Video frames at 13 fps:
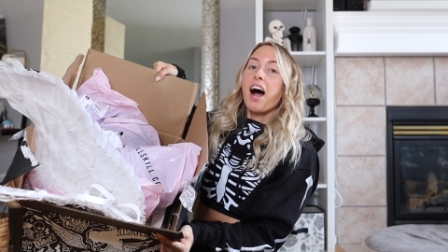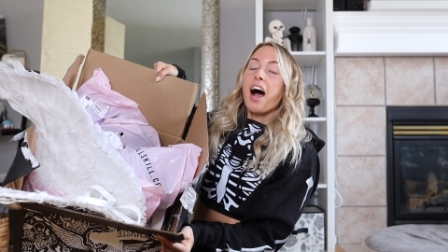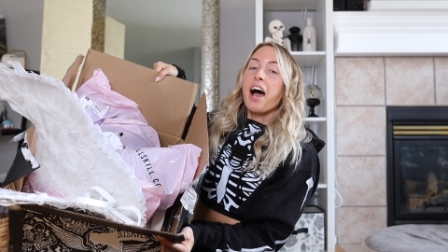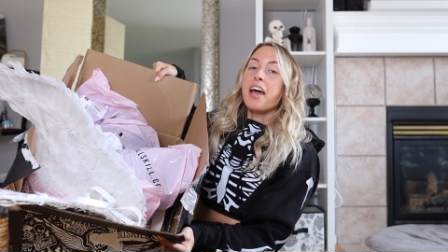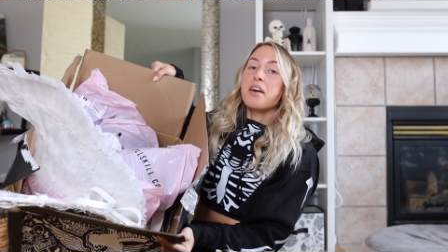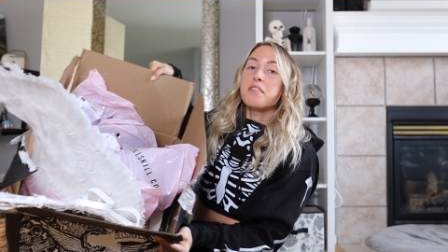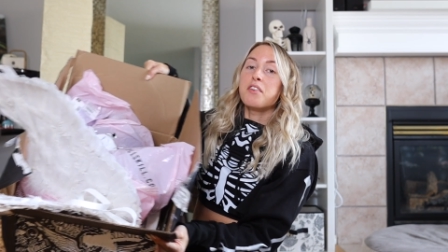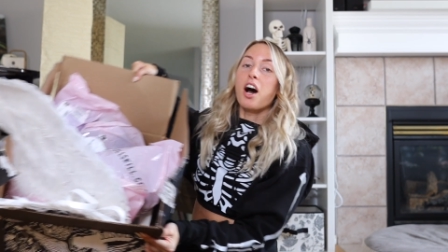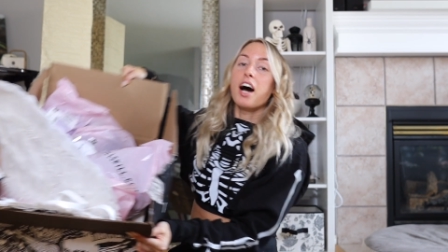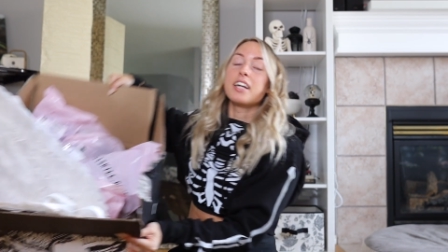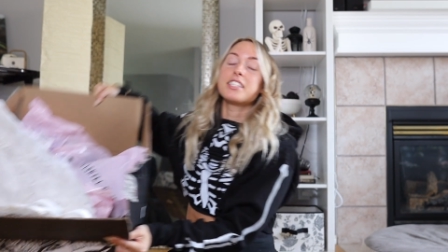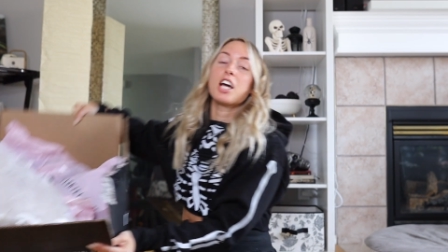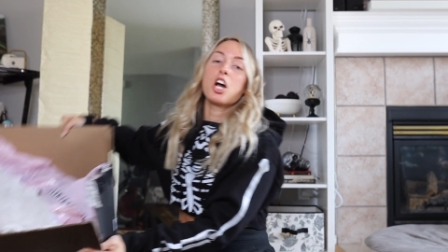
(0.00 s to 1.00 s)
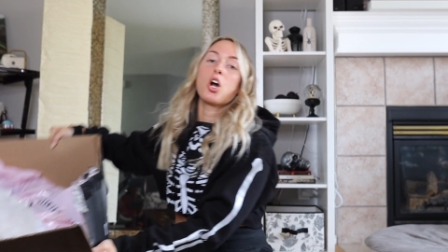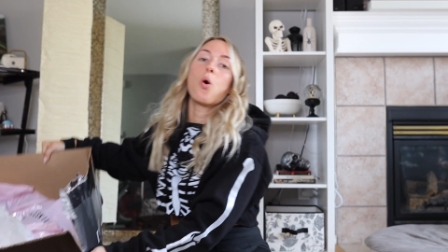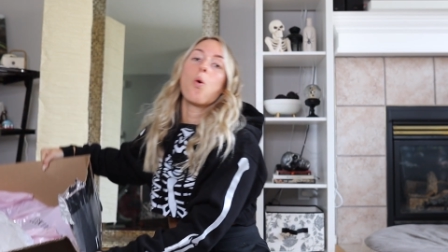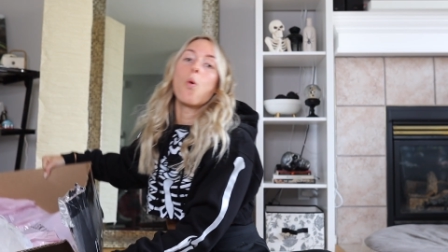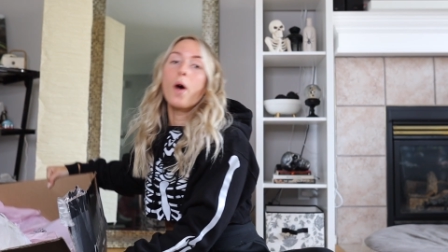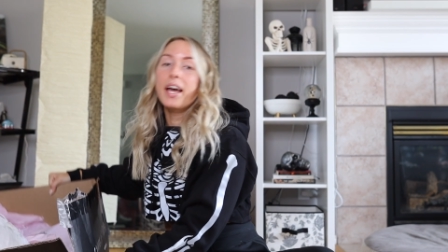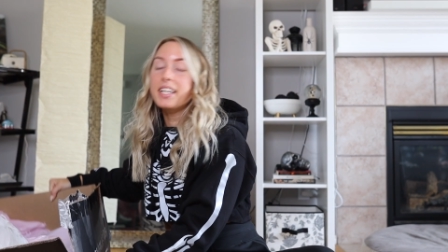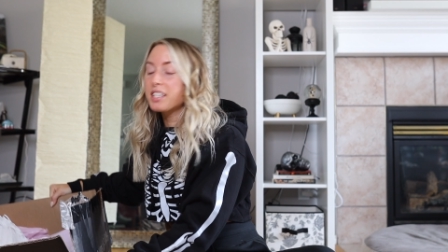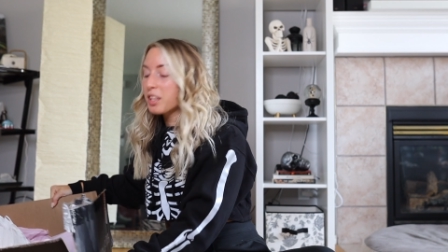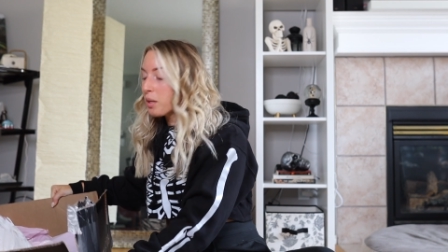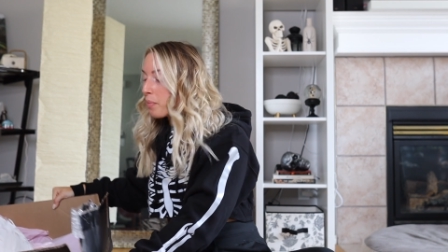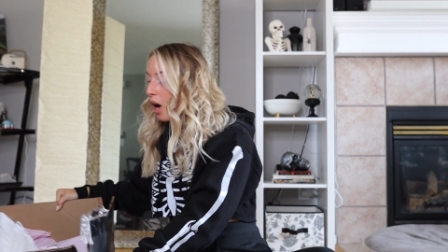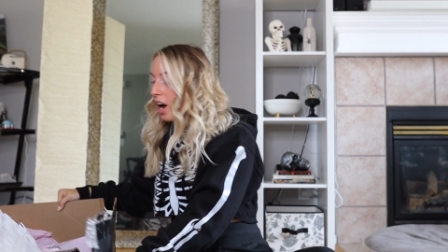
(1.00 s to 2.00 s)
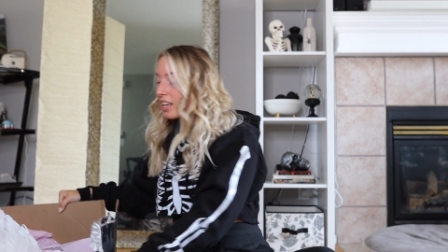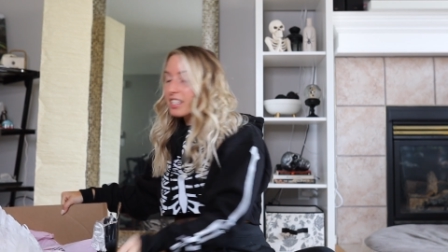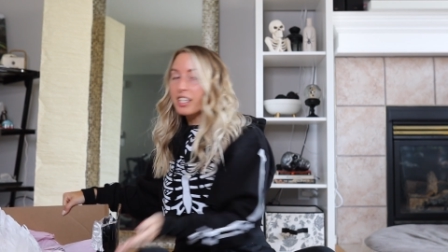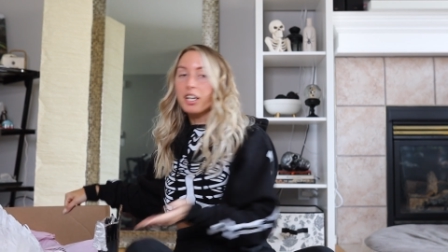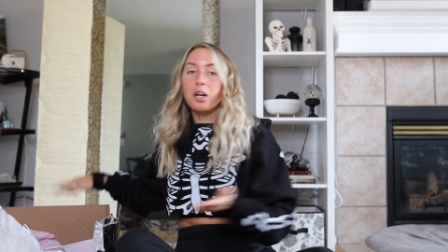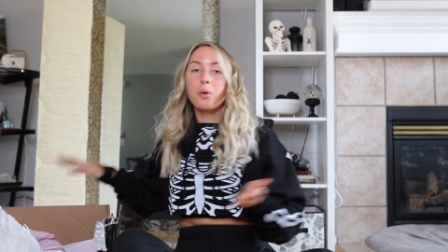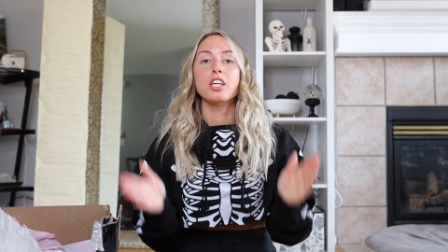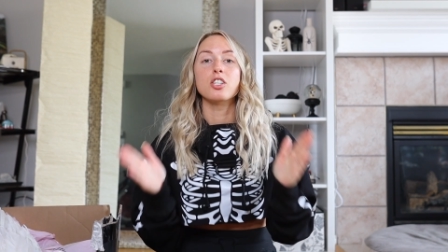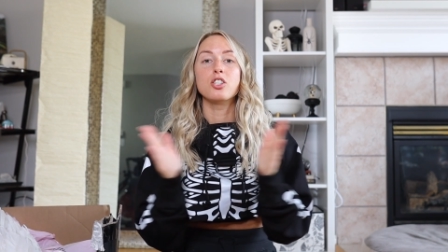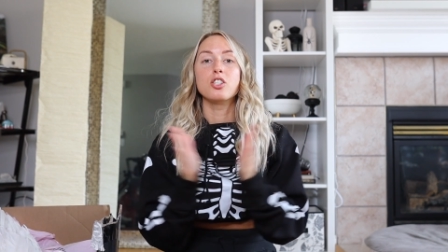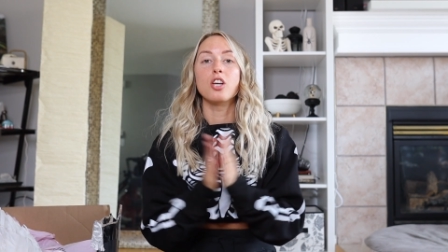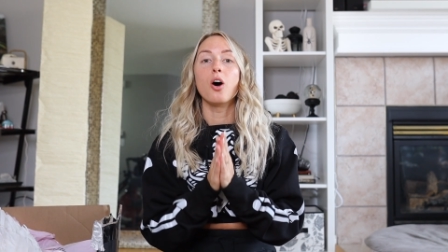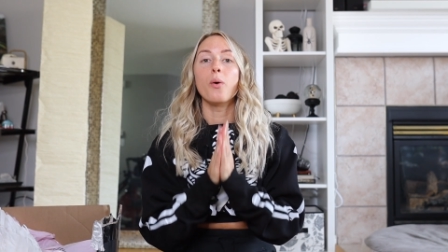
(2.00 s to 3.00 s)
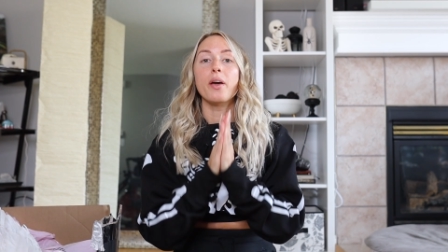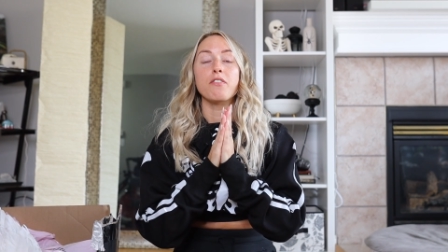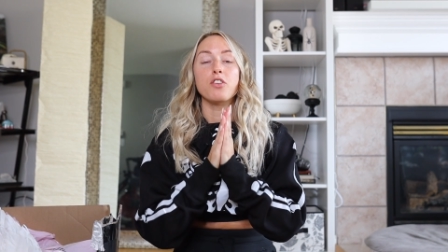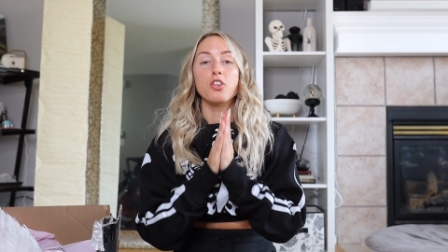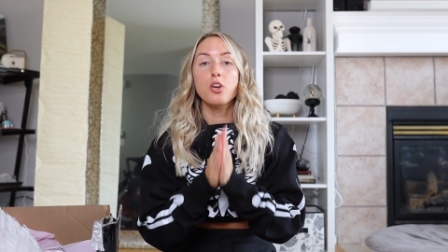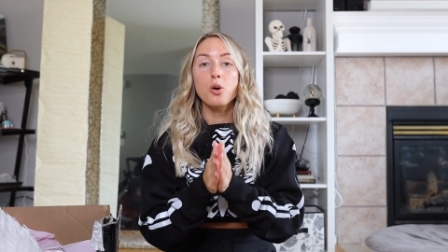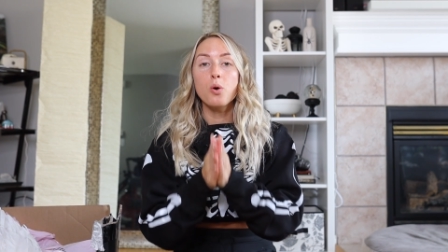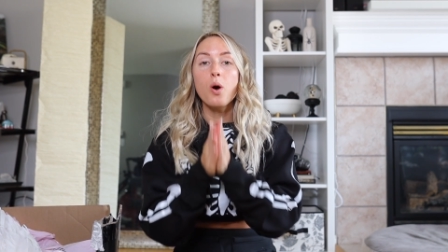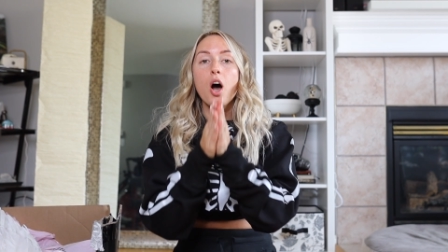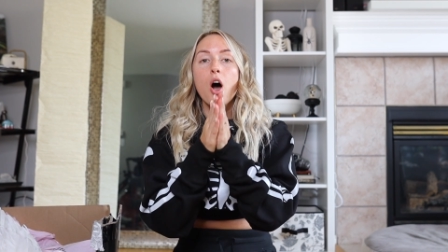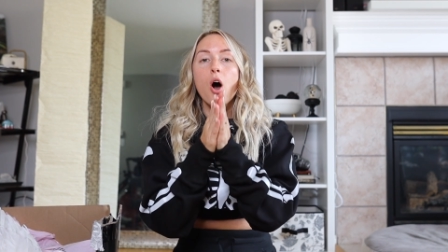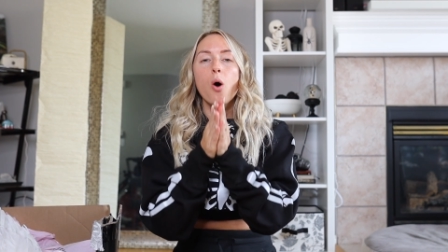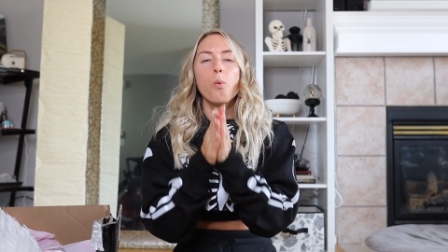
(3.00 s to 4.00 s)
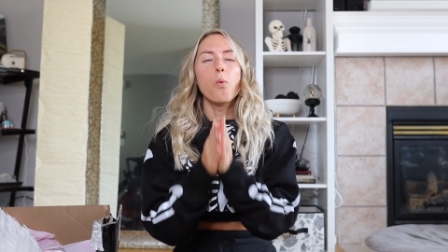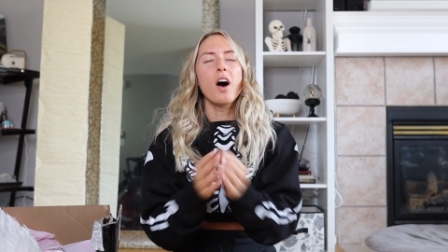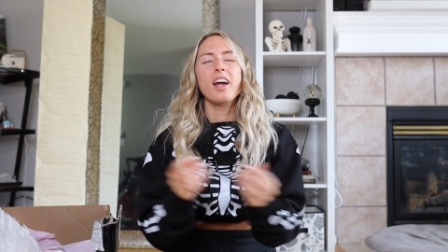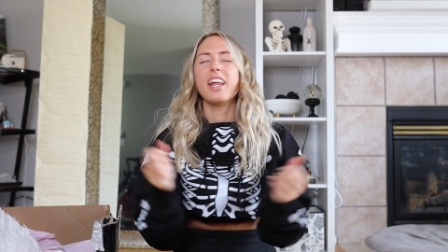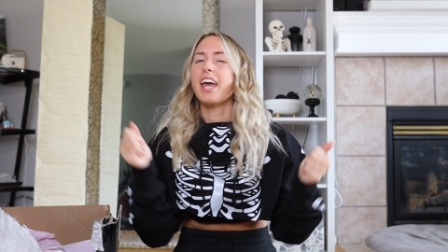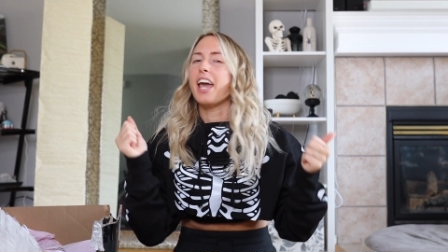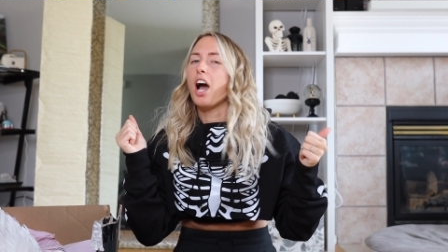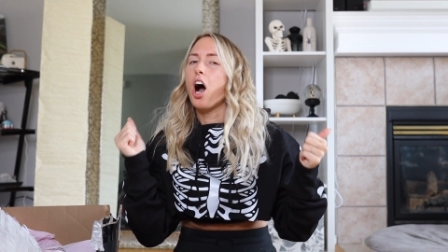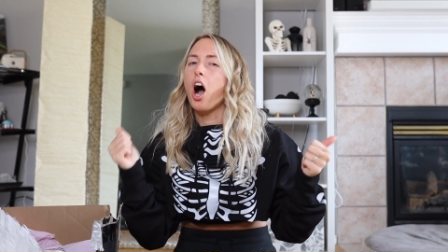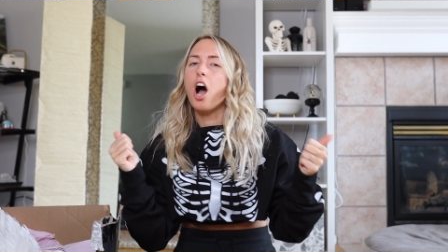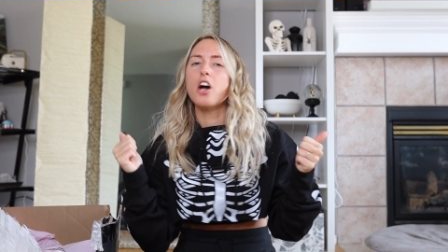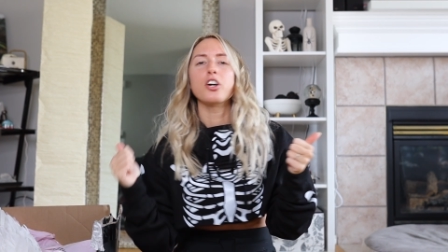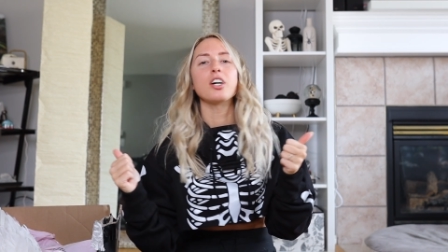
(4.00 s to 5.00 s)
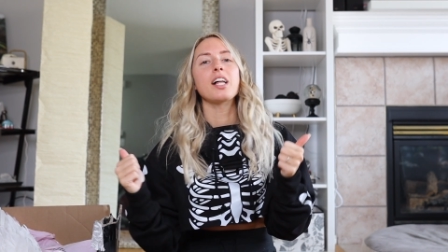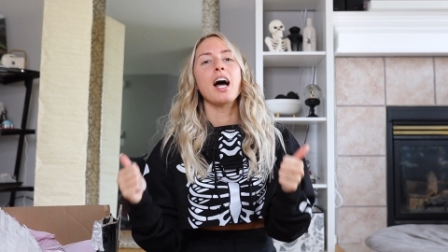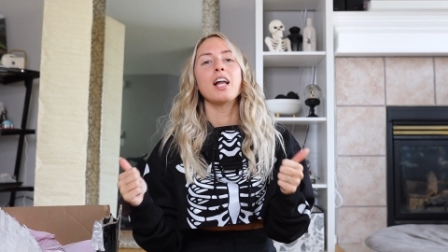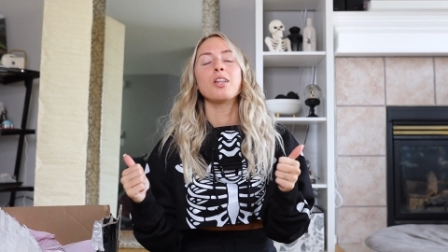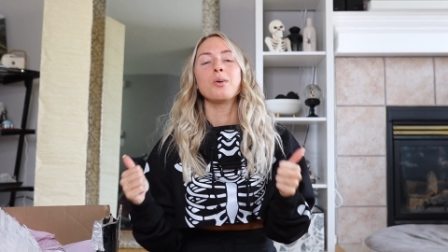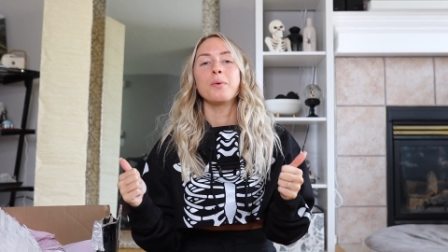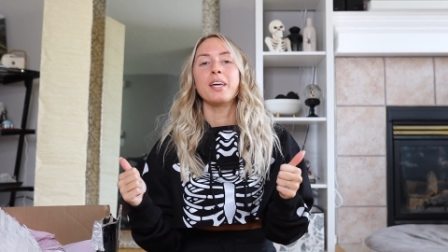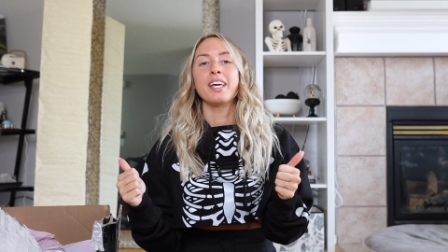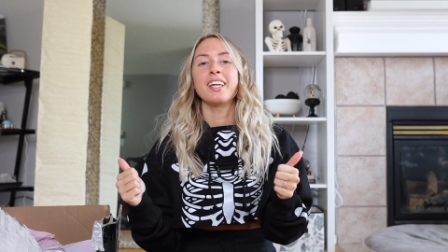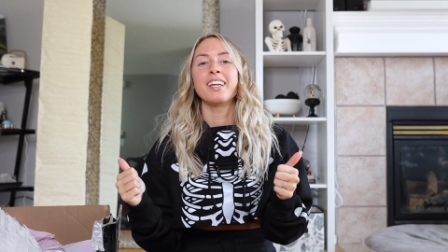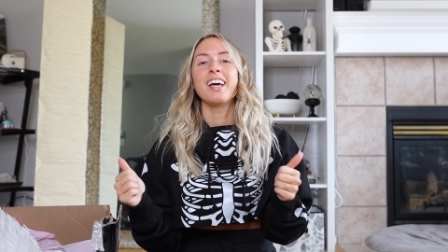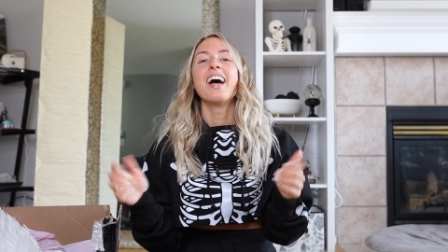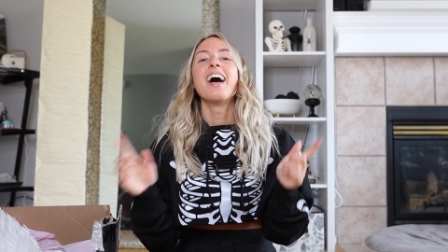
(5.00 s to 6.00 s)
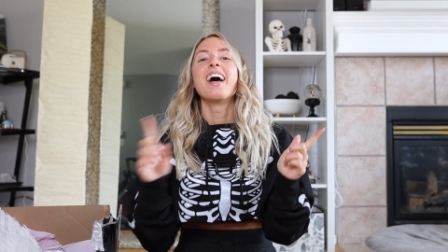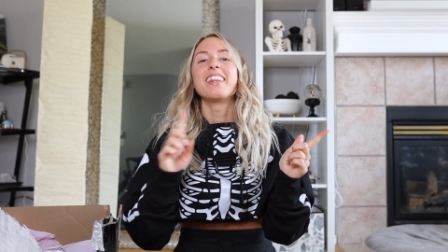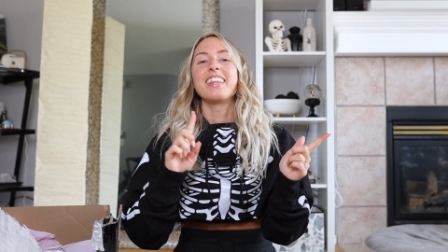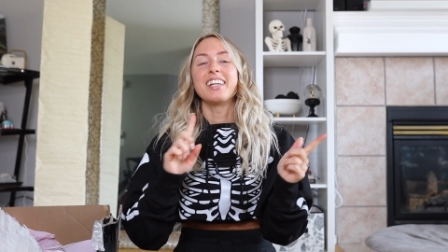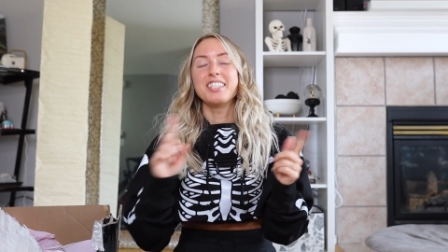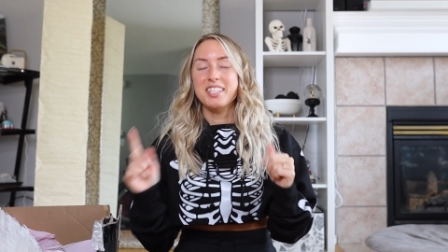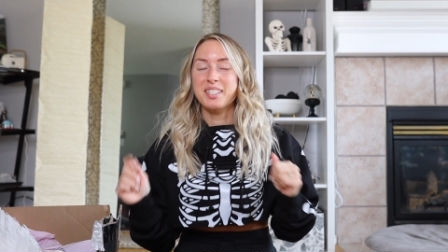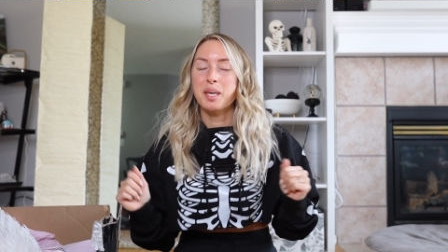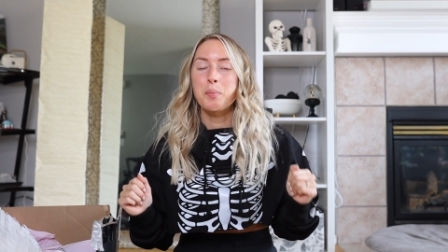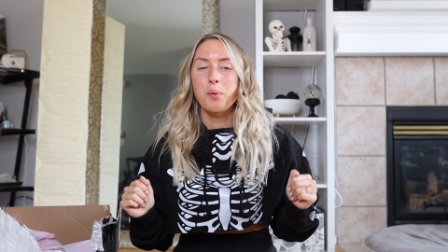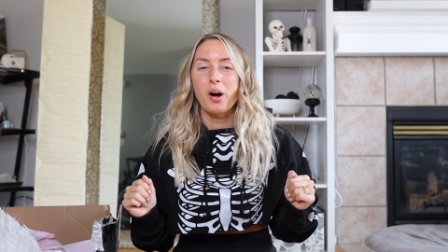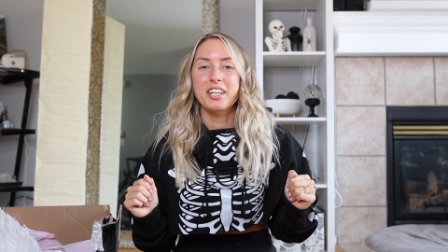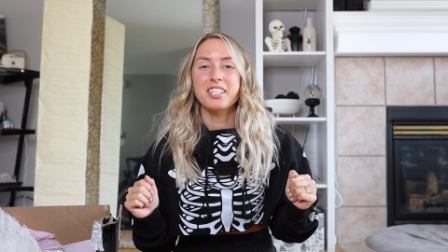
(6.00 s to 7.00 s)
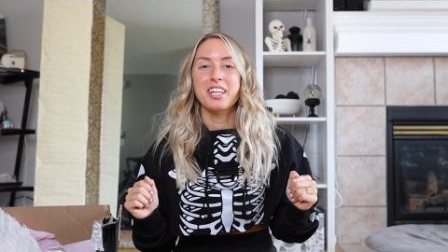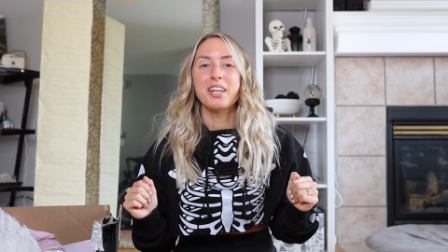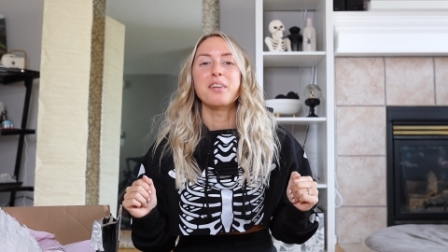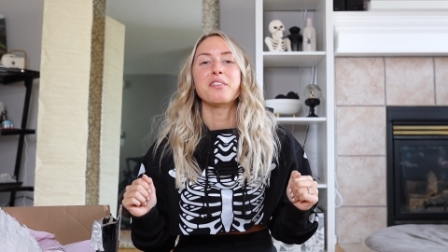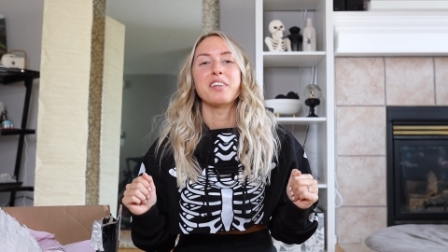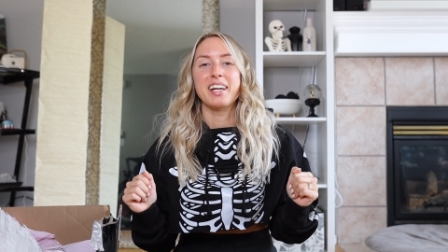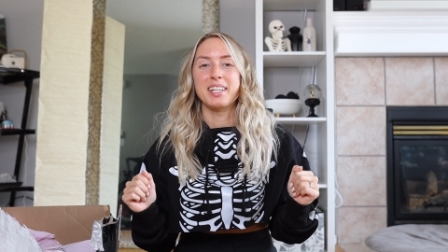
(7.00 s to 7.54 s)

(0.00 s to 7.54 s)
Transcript: I have got quite the box here. So if you want a hot girl Halloween, then just keep watching for